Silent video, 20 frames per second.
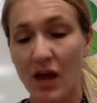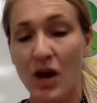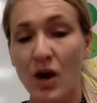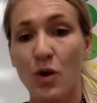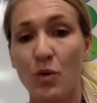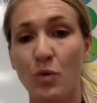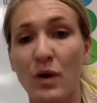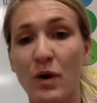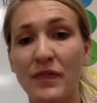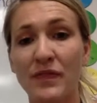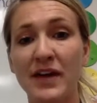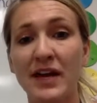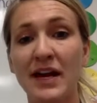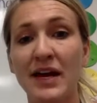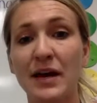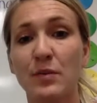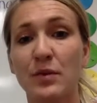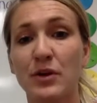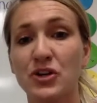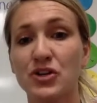One thing I
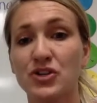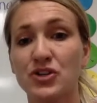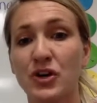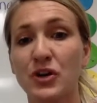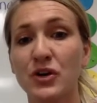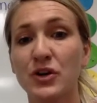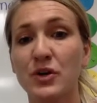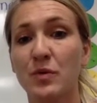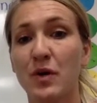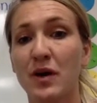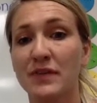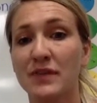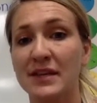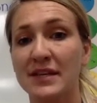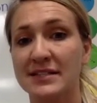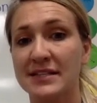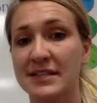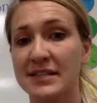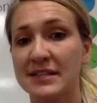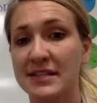want to show you on
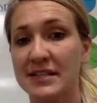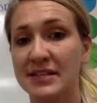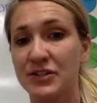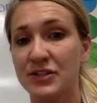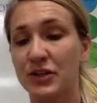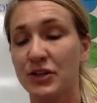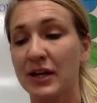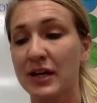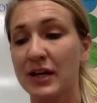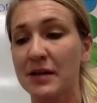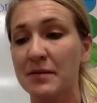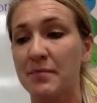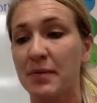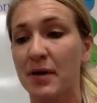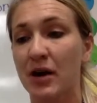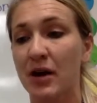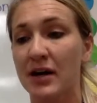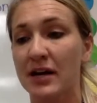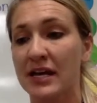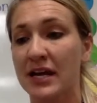this is this green
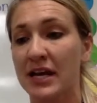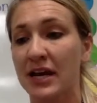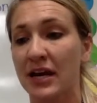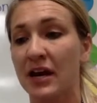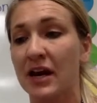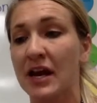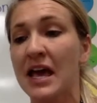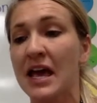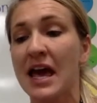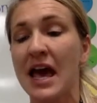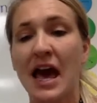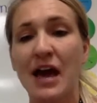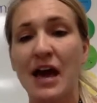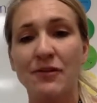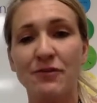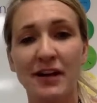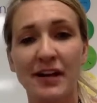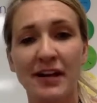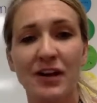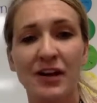bar here. And
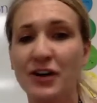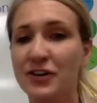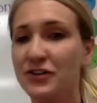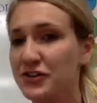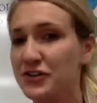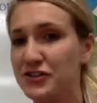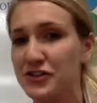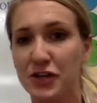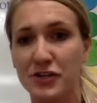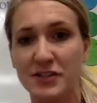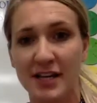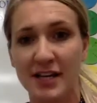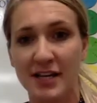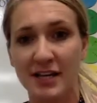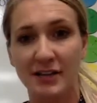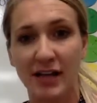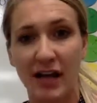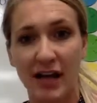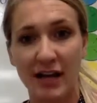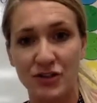right here, it just looks like a
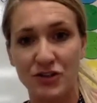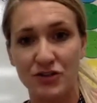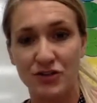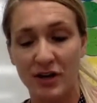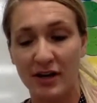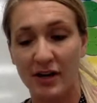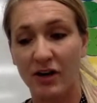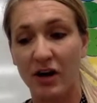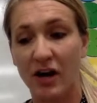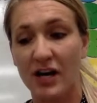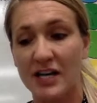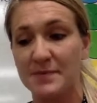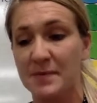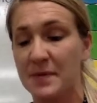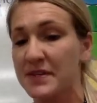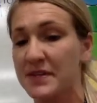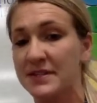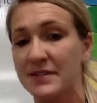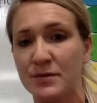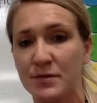line straight across,
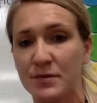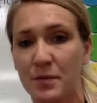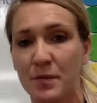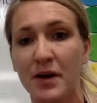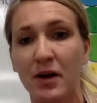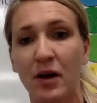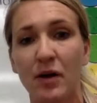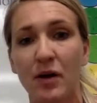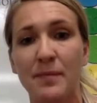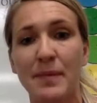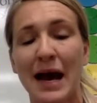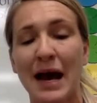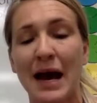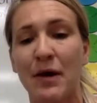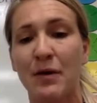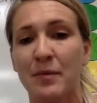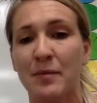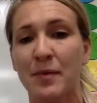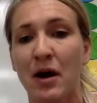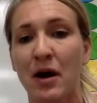but this is what we call a
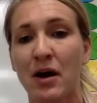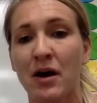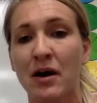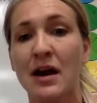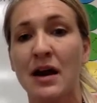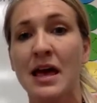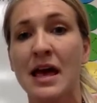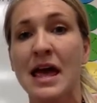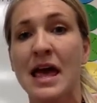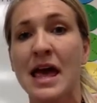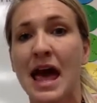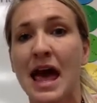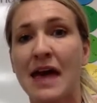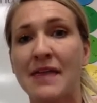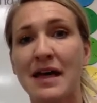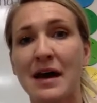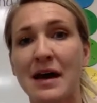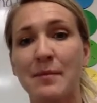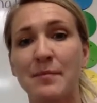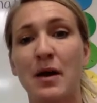power bar.
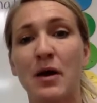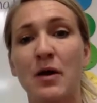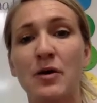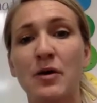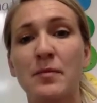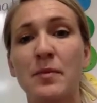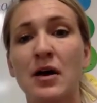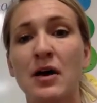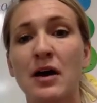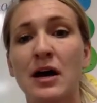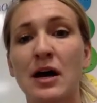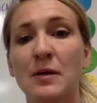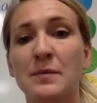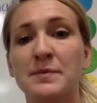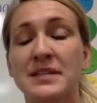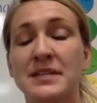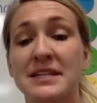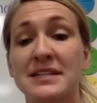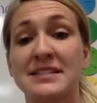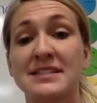And that power bar
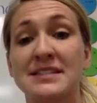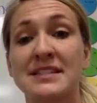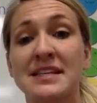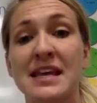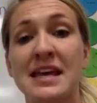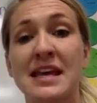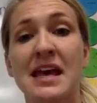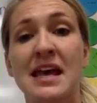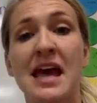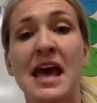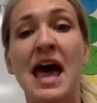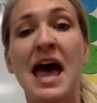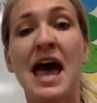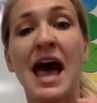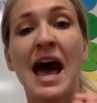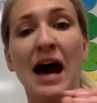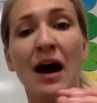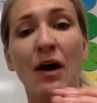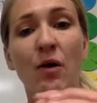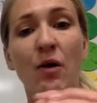helps us see
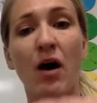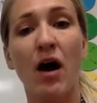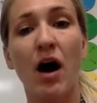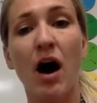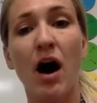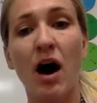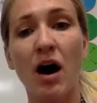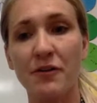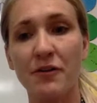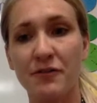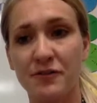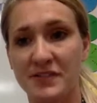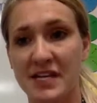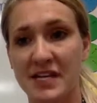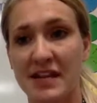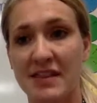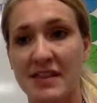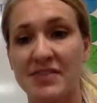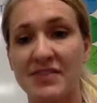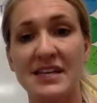how
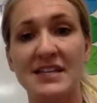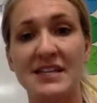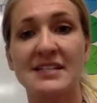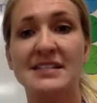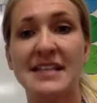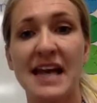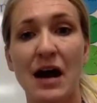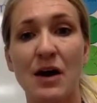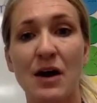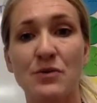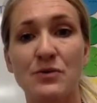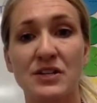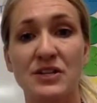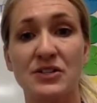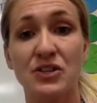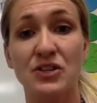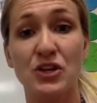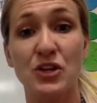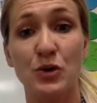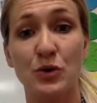often this sound
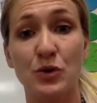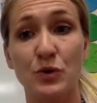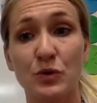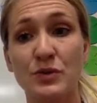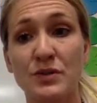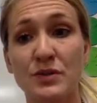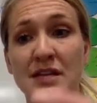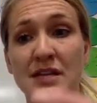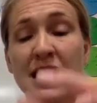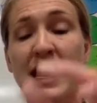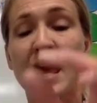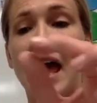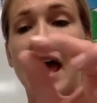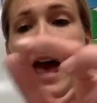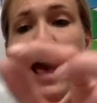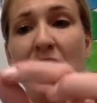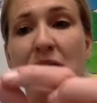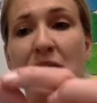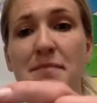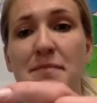is used
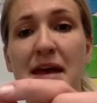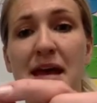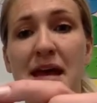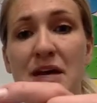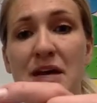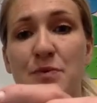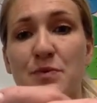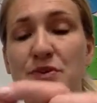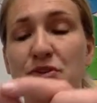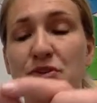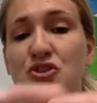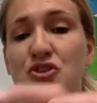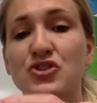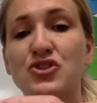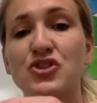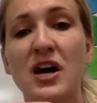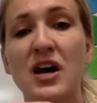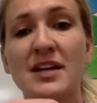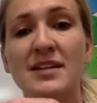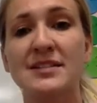and made with
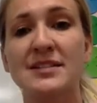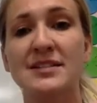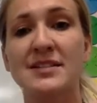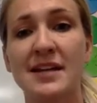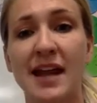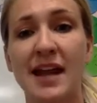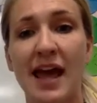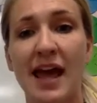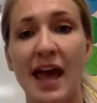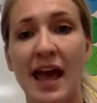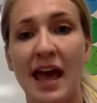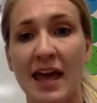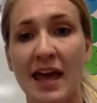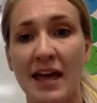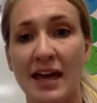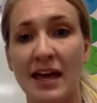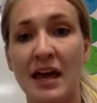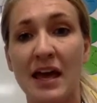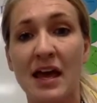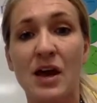just an
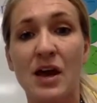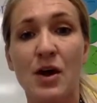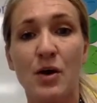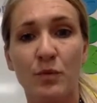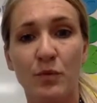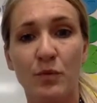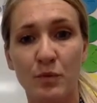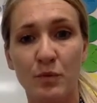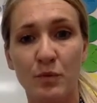A when